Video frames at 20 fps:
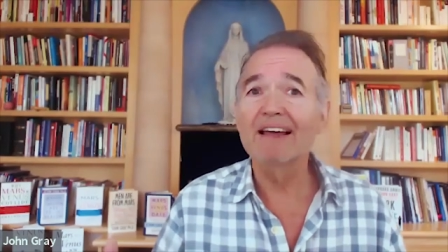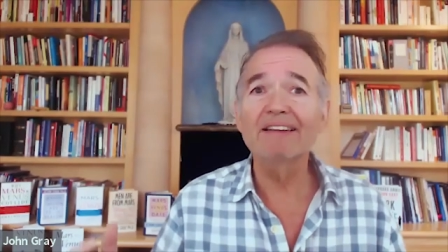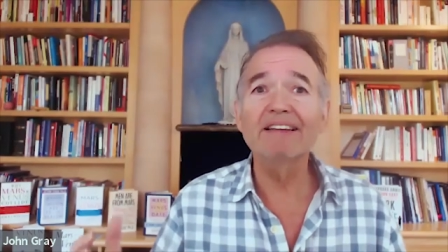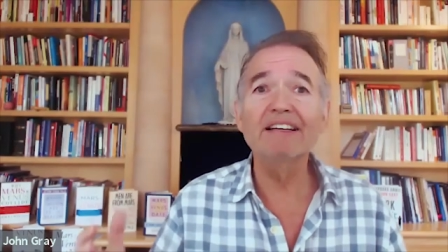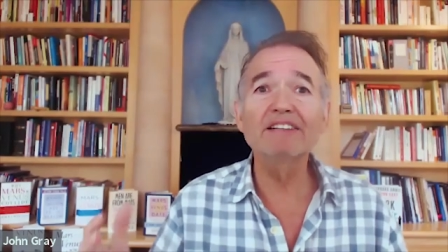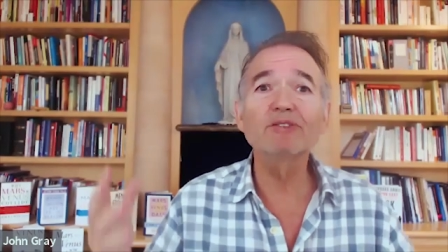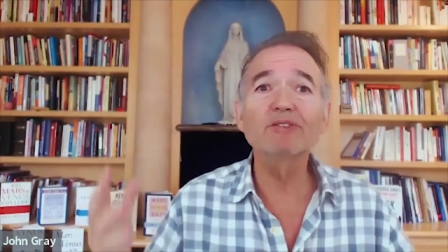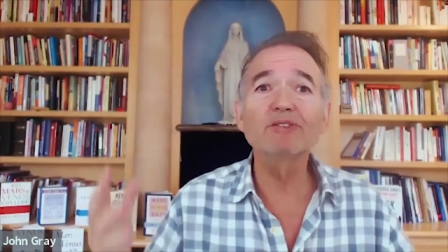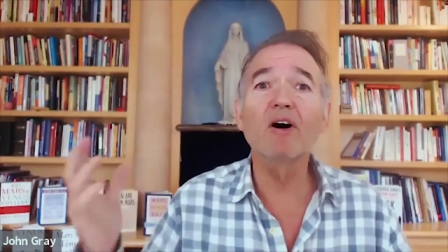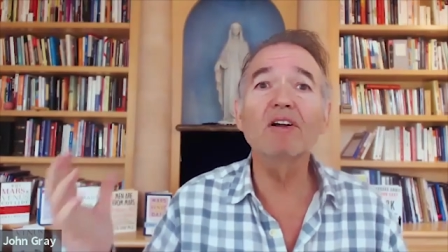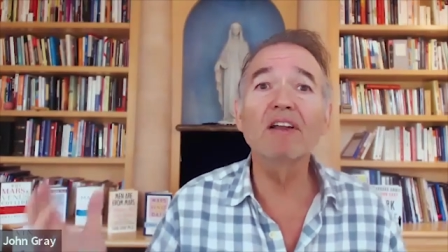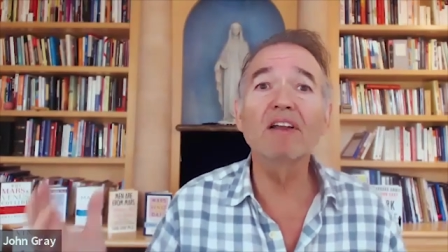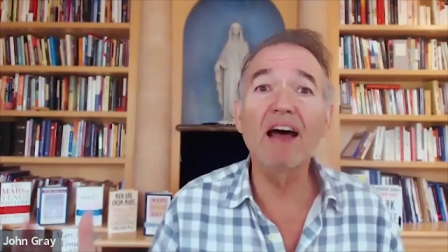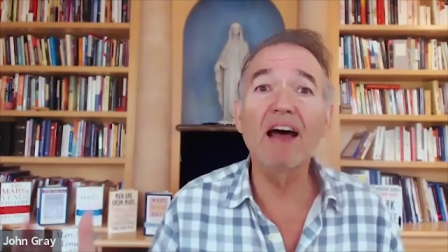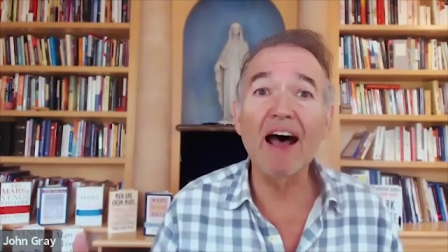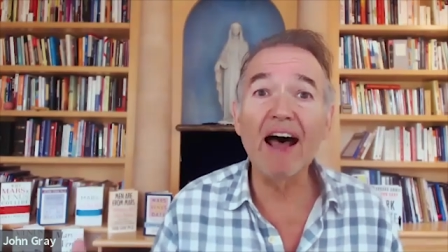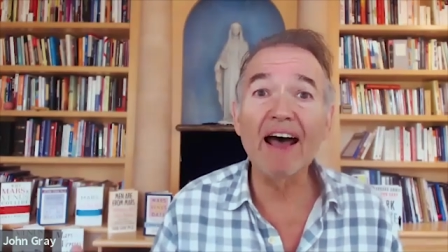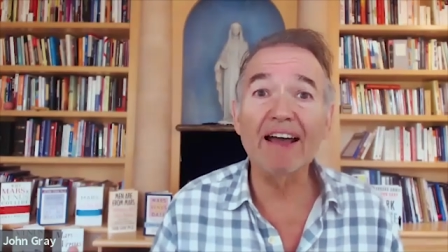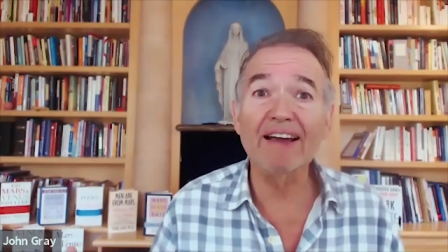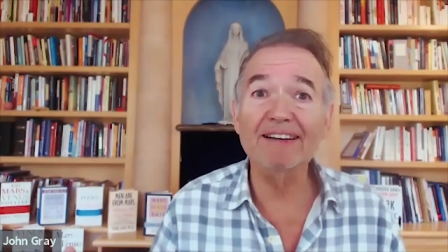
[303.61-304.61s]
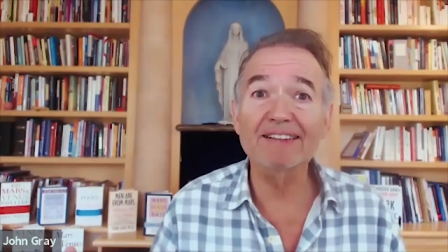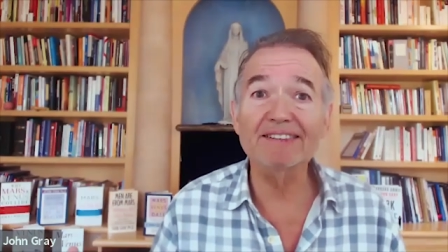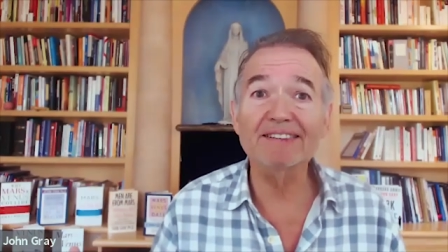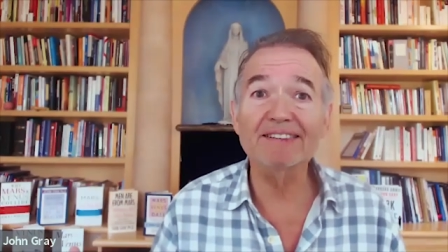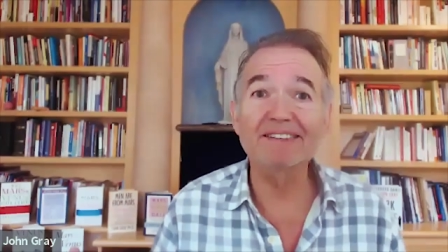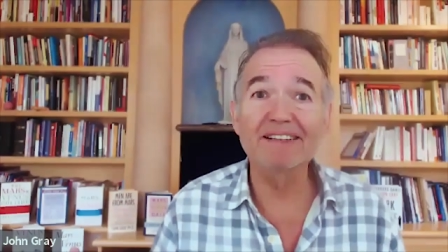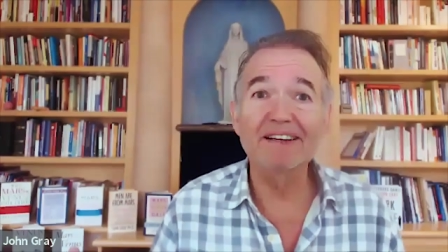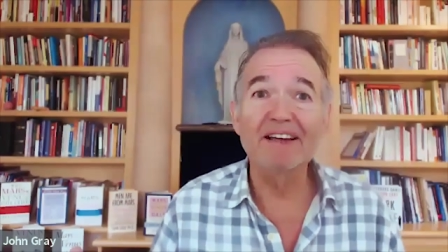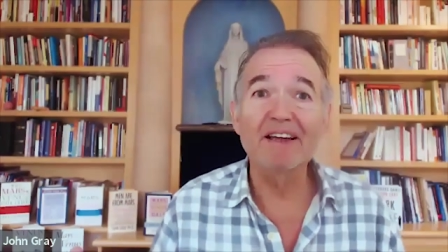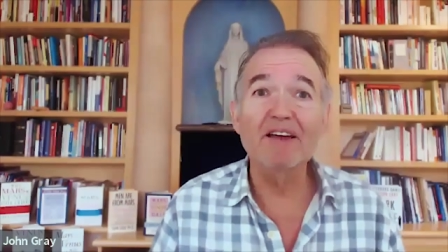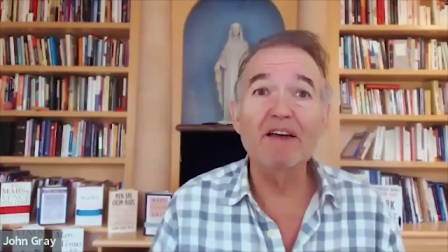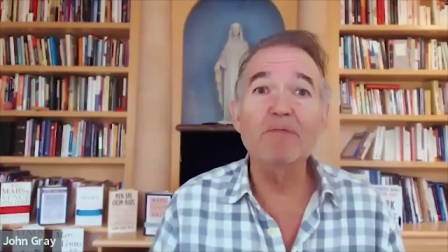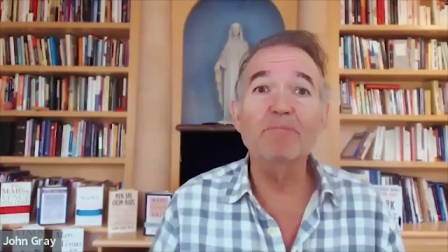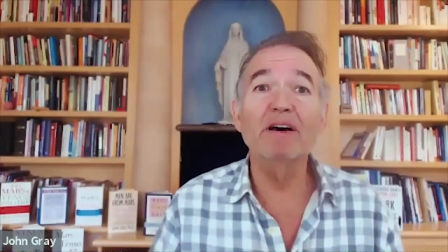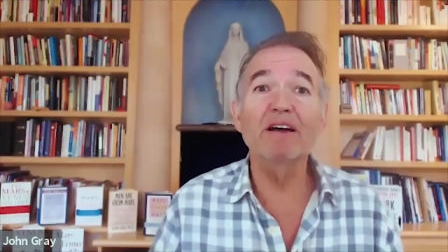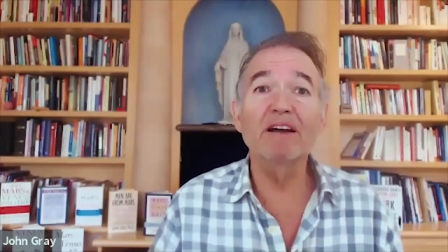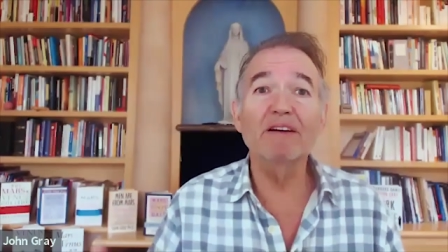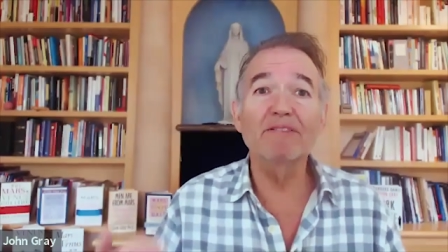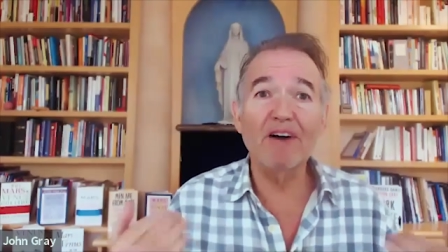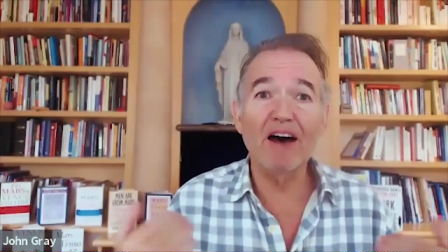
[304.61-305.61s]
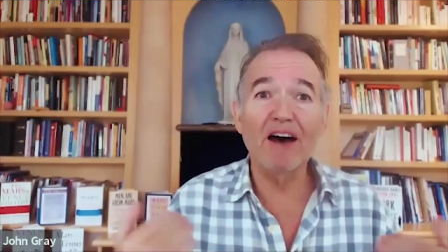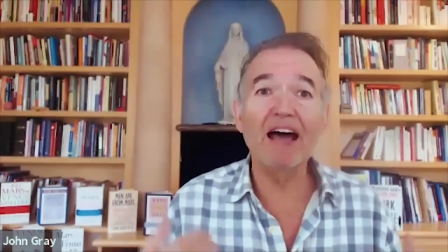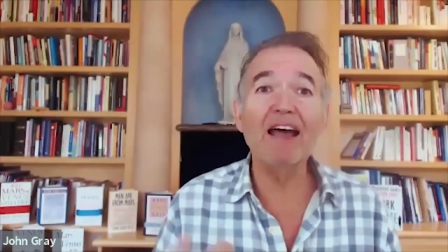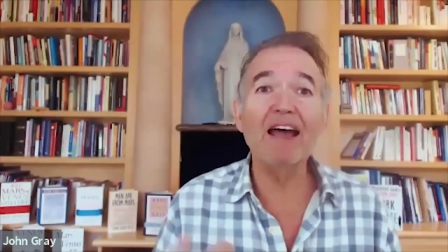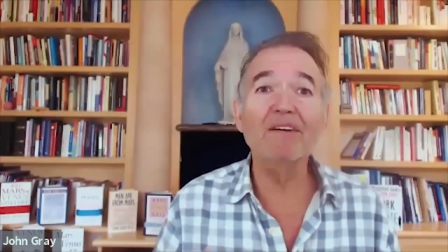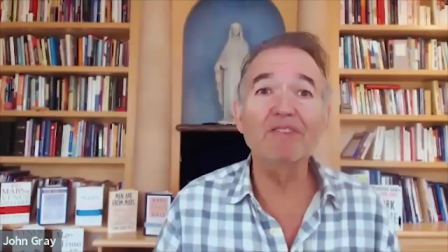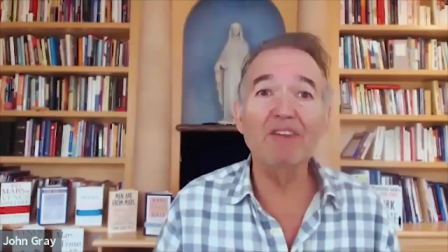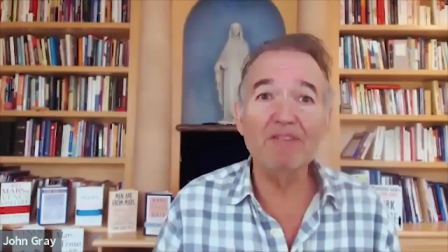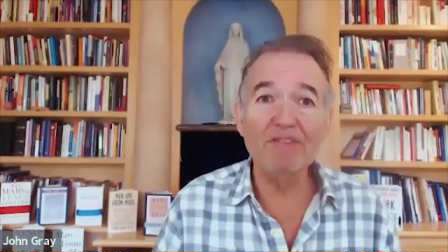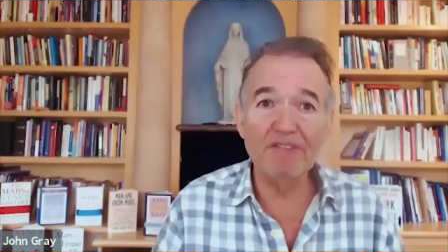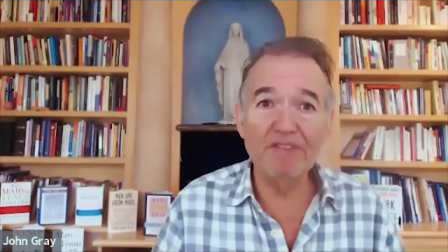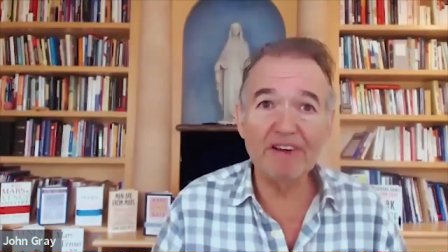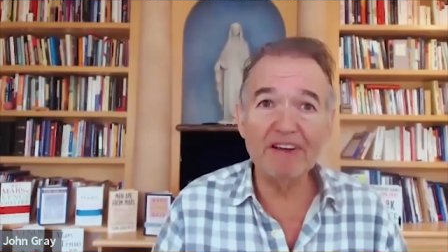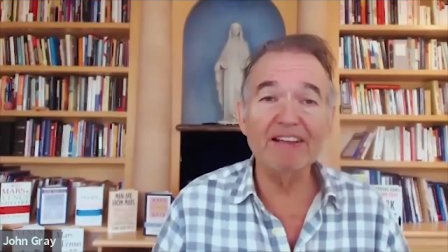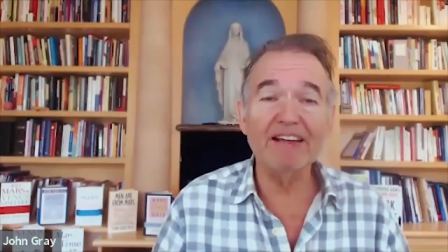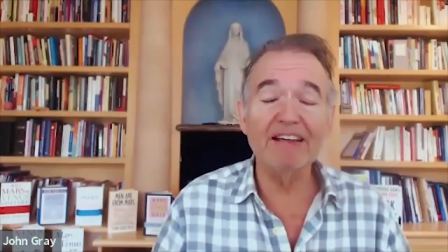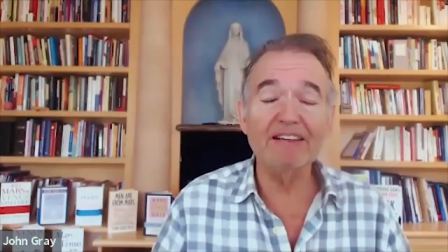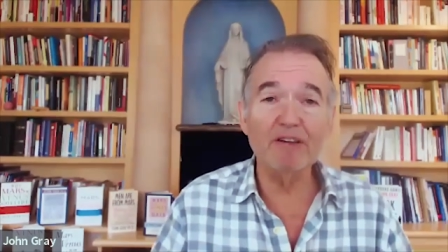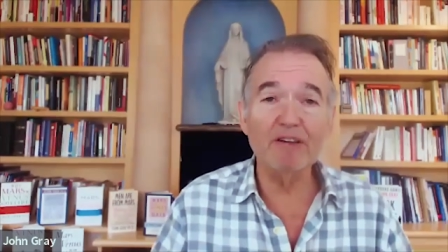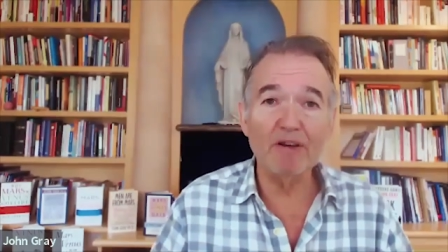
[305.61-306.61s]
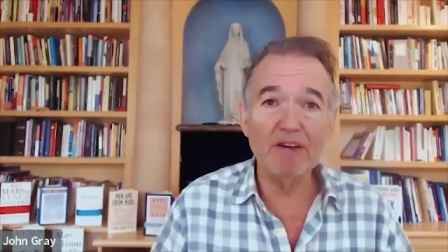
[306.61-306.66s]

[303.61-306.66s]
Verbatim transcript: These are all lies. But if I have the feeling,